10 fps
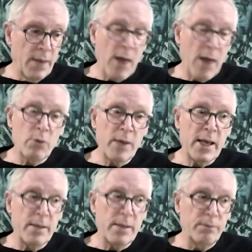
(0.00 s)
would
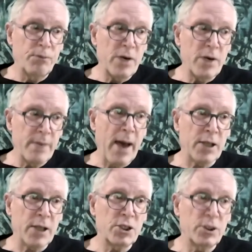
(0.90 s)
be pretty
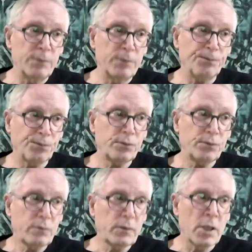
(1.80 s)
much
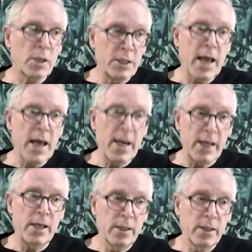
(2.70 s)
a
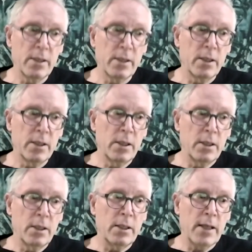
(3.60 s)
daily
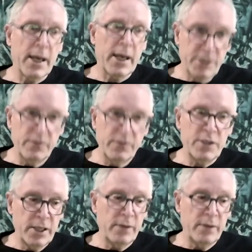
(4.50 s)

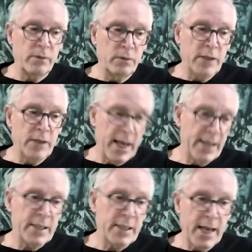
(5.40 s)
activity day
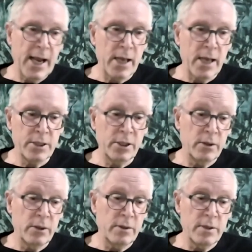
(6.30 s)
in, day out.
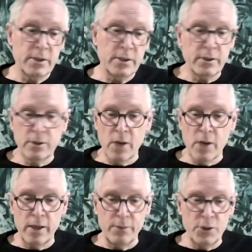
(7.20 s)
So it's quite
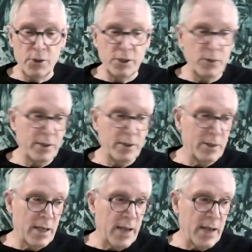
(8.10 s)
amusing.
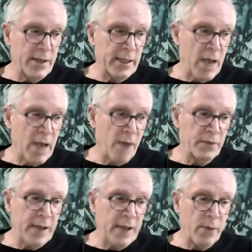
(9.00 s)
I think half the
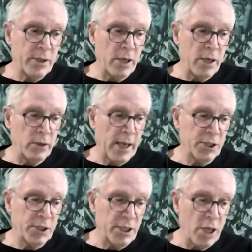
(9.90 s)
time we don't
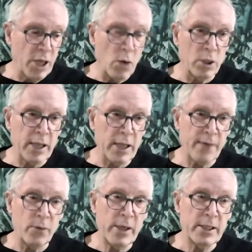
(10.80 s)
actually know what day of
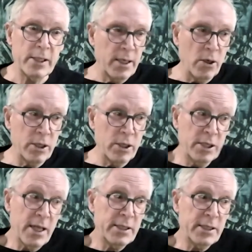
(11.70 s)
the week it is. So
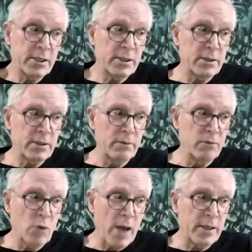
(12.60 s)
that's
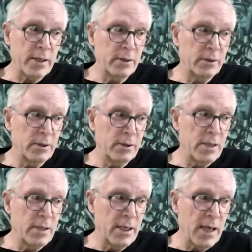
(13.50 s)
quite
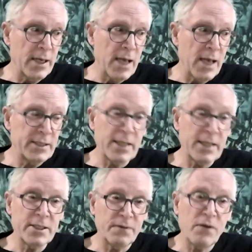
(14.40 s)
a nice
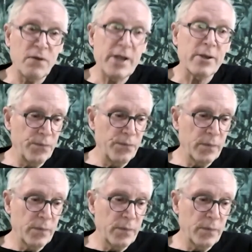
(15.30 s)
sense of freedom.